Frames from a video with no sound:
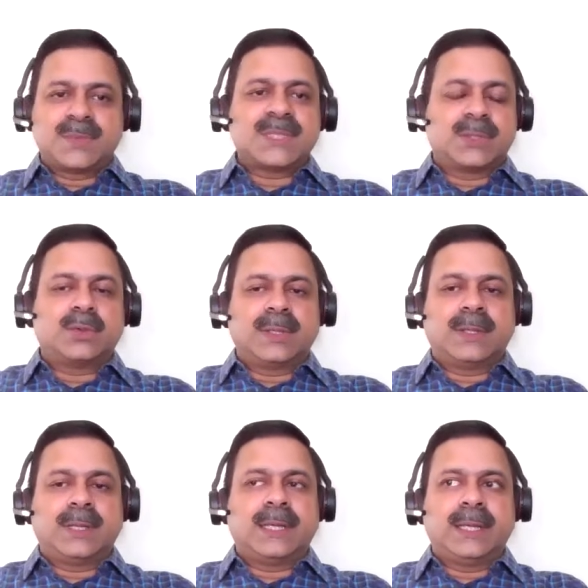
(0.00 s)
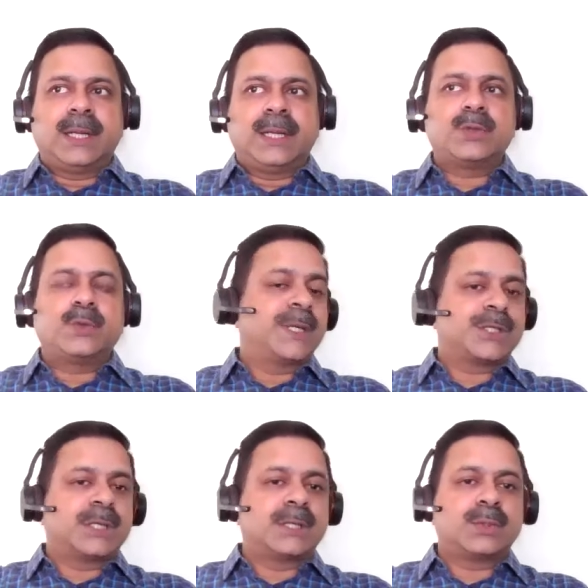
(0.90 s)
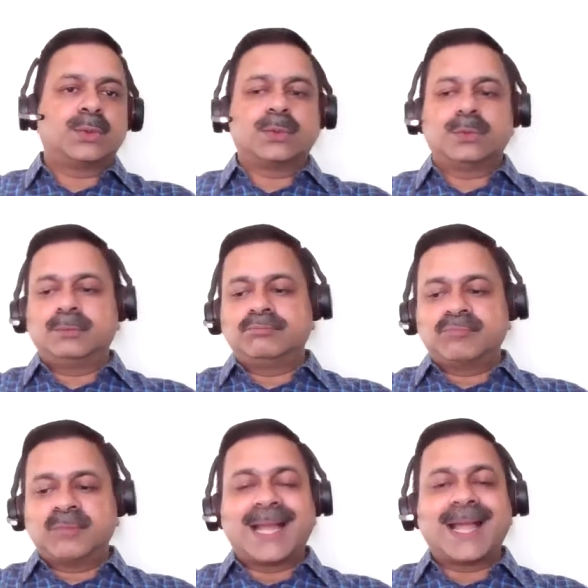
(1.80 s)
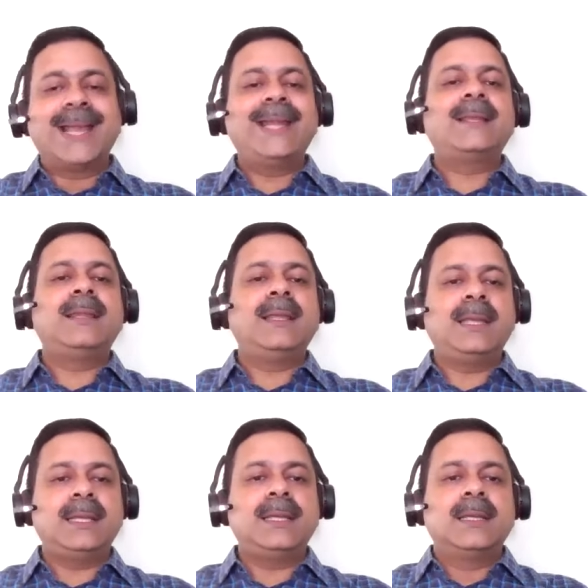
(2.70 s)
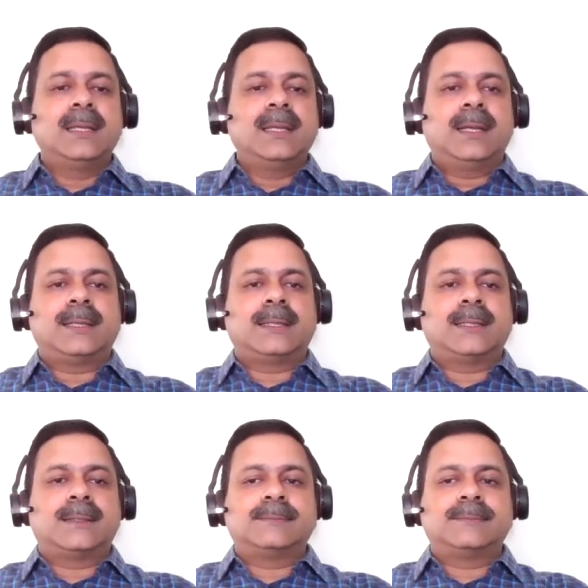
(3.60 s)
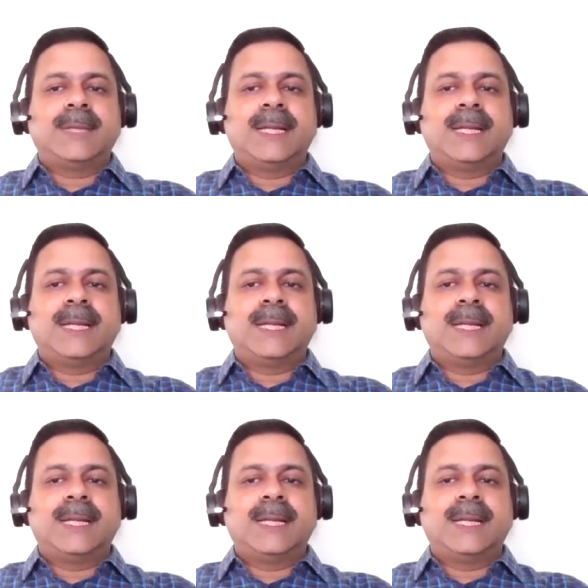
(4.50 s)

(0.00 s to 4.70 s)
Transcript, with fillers: comes into a, a, into picture to guide the um,